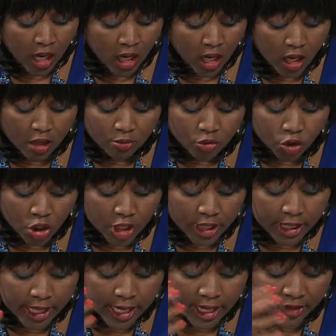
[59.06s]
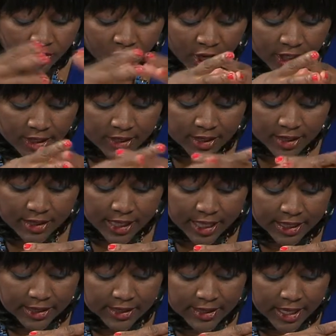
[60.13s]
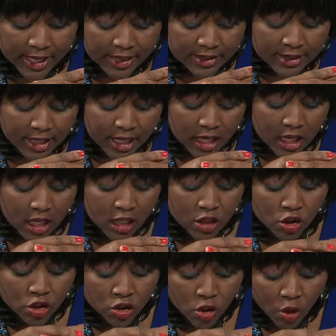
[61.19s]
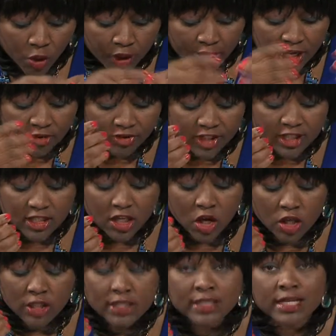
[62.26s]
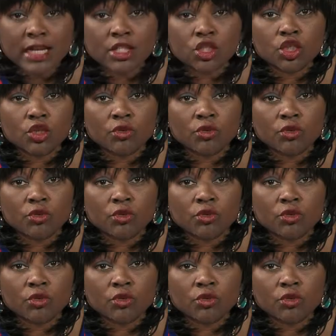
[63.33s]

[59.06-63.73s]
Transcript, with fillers: um, John 8:36, and it says, "So if the Son sets you